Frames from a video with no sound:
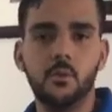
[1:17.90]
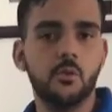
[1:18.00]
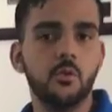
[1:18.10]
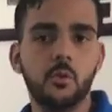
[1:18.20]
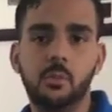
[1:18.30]
with
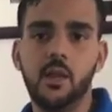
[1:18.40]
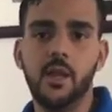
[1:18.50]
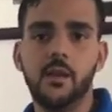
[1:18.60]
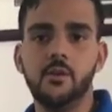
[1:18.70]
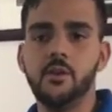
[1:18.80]
Google
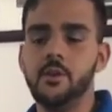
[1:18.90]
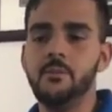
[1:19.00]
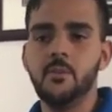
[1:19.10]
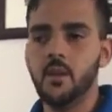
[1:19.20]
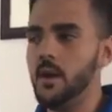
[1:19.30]
Play or
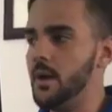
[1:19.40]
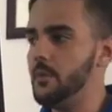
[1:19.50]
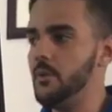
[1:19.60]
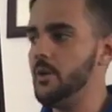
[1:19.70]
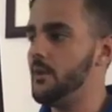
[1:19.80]

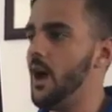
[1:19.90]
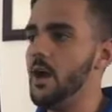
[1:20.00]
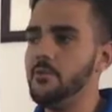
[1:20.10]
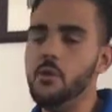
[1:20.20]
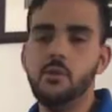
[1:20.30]
if you have an
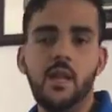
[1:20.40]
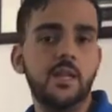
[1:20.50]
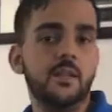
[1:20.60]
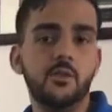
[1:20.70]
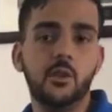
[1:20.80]
iPhone,
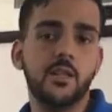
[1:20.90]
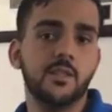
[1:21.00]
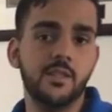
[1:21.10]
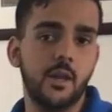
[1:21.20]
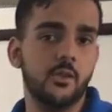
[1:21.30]
anything, you guys
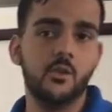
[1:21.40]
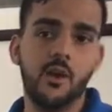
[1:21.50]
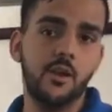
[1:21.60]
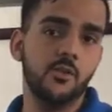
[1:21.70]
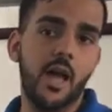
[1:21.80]
can download it
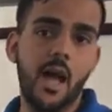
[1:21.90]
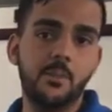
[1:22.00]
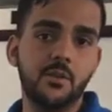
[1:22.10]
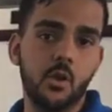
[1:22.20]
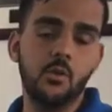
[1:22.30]
right on the
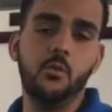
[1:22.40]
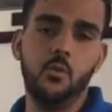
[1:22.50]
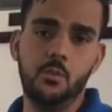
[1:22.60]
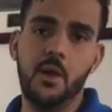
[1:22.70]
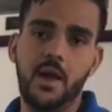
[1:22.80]
app. It's called
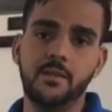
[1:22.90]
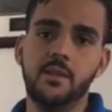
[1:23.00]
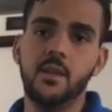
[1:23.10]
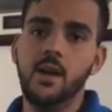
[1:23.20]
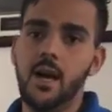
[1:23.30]
FordPass.
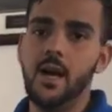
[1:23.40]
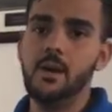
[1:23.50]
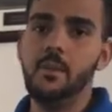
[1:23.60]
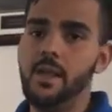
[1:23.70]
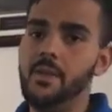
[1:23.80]

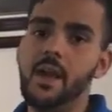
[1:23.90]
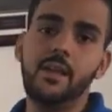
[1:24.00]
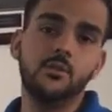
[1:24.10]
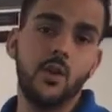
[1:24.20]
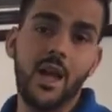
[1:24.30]
And that
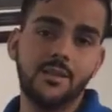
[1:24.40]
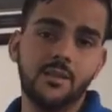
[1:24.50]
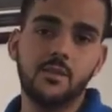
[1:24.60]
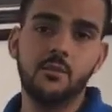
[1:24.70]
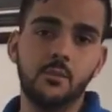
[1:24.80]
gives you
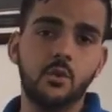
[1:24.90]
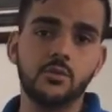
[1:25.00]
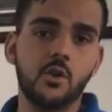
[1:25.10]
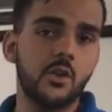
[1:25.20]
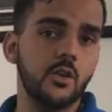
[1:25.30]
access to remote
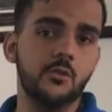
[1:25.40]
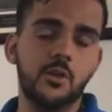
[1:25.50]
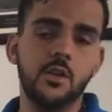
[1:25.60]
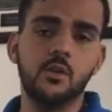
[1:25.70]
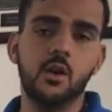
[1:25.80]
starting your
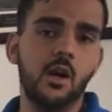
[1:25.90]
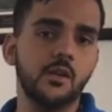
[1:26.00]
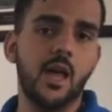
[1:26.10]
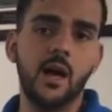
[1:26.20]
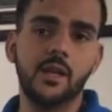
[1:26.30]
vehicle,
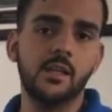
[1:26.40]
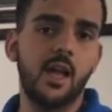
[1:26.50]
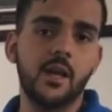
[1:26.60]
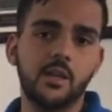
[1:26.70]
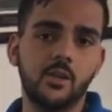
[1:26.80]
unlocking,
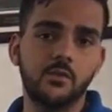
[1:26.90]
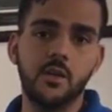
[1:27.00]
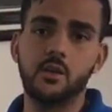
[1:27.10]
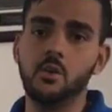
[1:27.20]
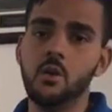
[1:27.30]
locking your
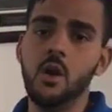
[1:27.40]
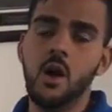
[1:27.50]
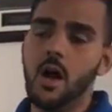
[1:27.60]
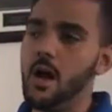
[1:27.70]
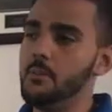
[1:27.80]
vehicle,
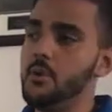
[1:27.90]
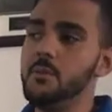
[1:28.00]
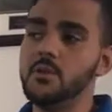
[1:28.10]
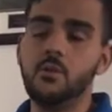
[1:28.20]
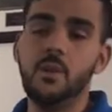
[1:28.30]
pretty
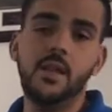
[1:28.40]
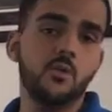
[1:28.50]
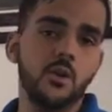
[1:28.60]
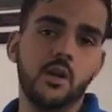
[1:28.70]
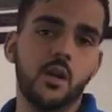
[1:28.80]
much from
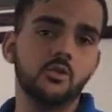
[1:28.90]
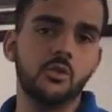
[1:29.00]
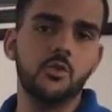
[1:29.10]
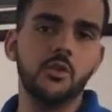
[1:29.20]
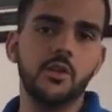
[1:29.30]
anywhere in the
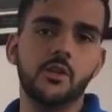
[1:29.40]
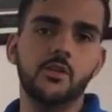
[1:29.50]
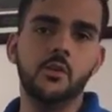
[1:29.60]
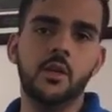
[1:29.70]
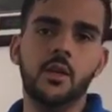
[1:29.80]
country. You really can
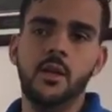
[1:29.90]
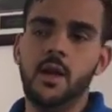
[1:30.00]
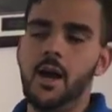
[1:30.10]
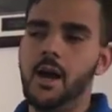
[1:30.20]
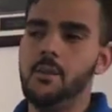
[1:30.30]
do it.
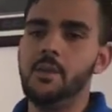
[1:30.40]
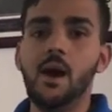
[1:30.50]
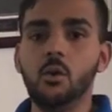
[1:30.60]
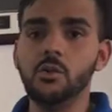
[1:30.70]
Not